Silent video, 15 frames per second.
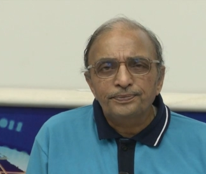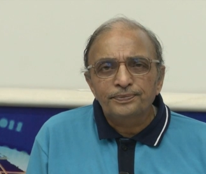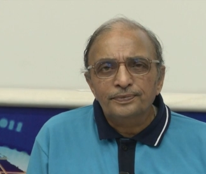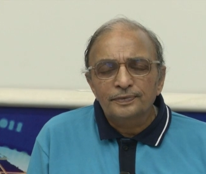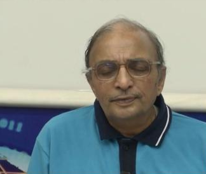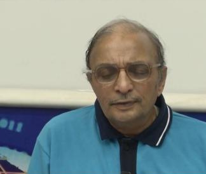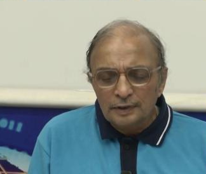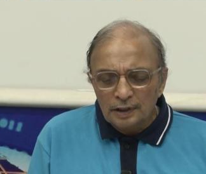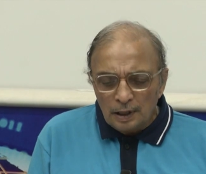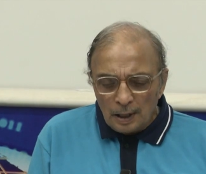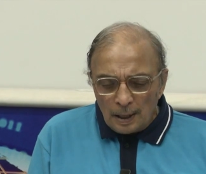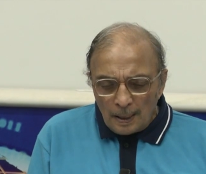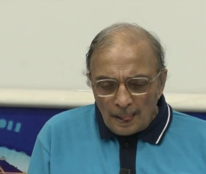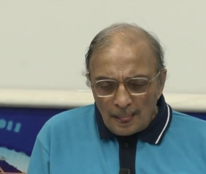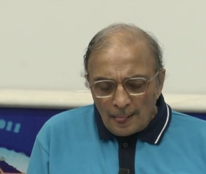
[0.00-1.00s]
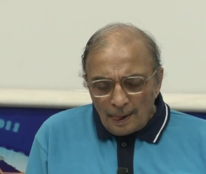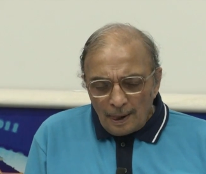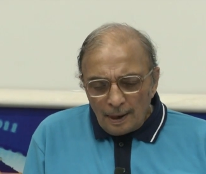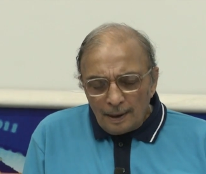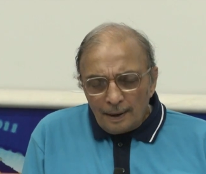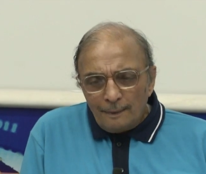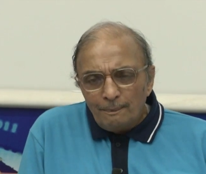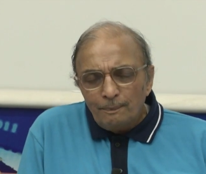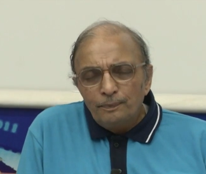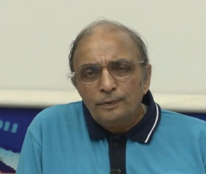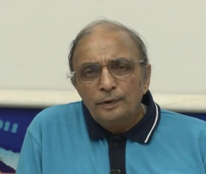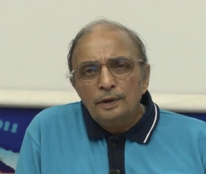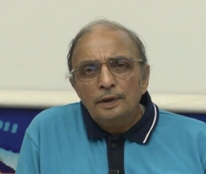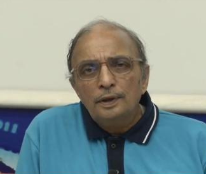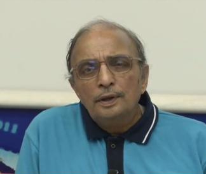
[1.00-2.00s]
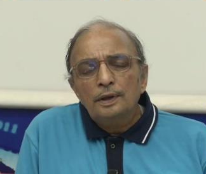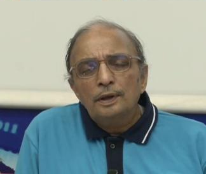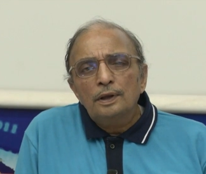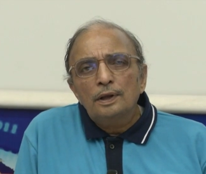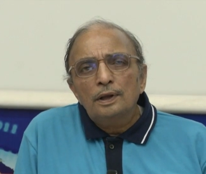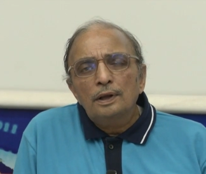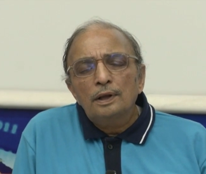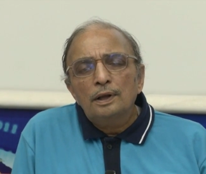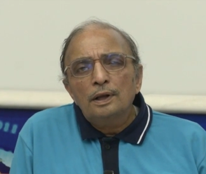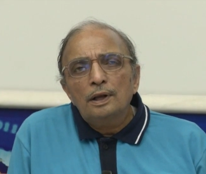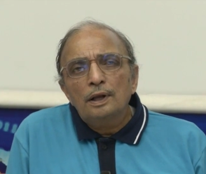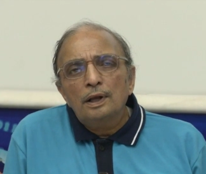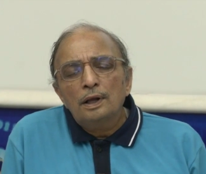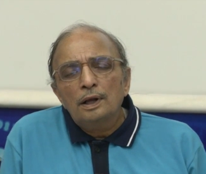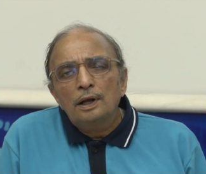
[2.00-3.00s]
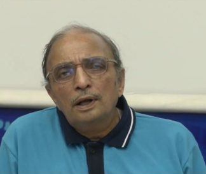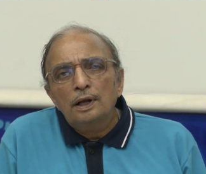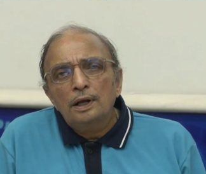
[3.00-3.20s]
Nothing is said.